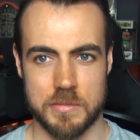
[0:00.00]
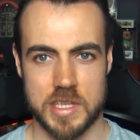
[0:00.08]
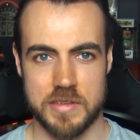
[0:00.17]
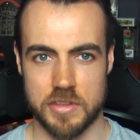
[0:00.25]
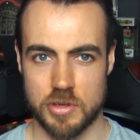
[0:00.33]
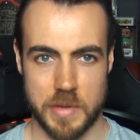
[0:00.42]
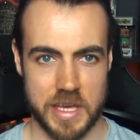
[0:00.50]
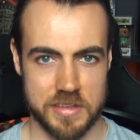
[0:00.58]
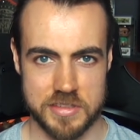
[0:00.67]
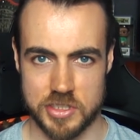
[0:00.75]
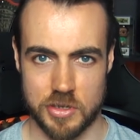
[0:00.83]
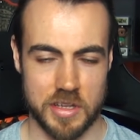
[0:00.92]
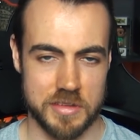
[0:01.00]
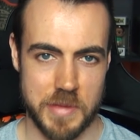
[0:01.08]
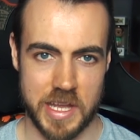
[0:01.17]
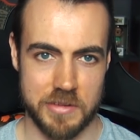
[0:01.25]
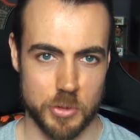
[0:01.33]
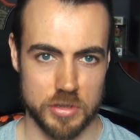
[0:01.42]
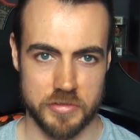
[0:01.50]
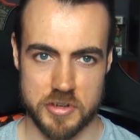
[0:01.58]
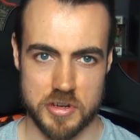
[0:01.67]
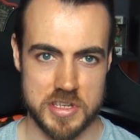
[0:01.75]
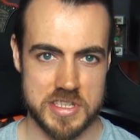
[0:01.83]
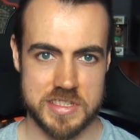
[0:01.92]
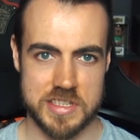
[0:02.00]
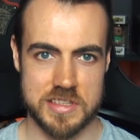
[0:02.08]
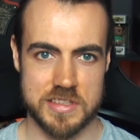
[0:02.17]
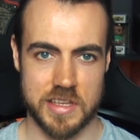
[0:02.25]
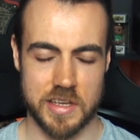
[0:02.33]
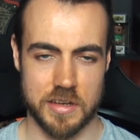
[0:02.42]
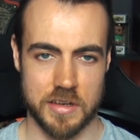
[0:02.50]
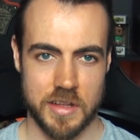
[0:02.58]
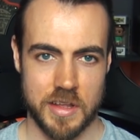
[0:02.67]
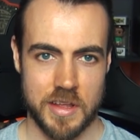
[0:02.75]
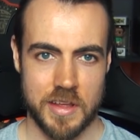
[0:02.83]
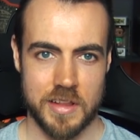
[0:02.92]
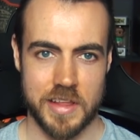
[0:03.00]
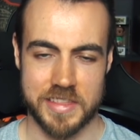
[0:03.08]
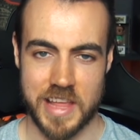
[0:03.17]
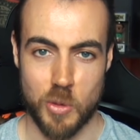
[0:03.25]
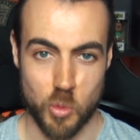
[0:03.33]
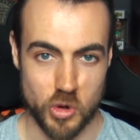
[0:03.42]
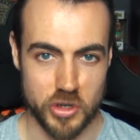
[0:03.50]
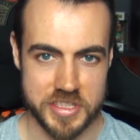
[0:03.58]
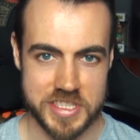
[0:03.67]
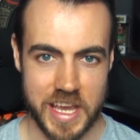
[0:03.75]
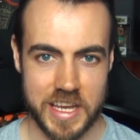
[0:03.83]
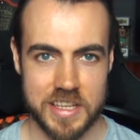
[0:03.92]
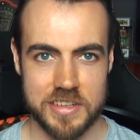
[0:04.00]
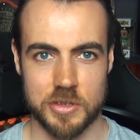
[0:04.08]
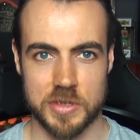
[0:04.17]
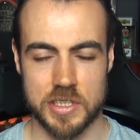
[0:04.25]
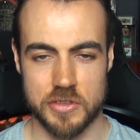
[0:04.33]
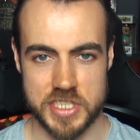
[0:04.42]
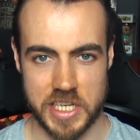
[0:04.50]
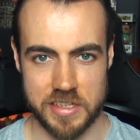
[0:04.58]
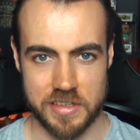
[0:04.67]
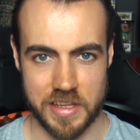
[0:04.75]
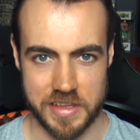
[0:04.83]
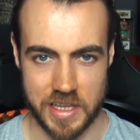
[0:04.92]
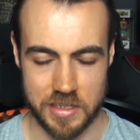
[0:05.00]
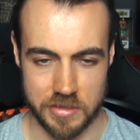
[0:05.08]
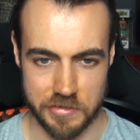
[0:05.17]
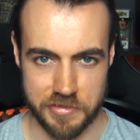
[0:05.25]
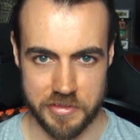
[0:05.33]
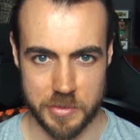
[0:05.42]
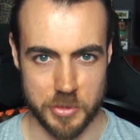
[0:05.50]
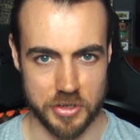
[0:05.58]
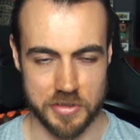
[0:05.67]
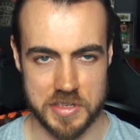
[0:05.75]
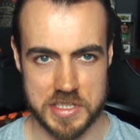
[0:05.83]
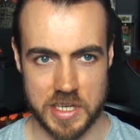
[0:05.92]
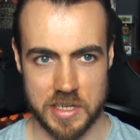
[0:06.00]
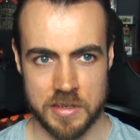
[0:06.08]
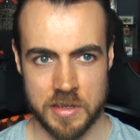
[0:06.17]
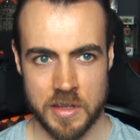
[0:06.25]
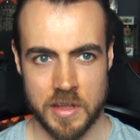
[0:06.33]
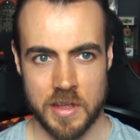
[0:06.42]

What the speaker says: Even though Method's had many world firsts since then, that world second on Kil'jaeden at the end of the Burning Crusade,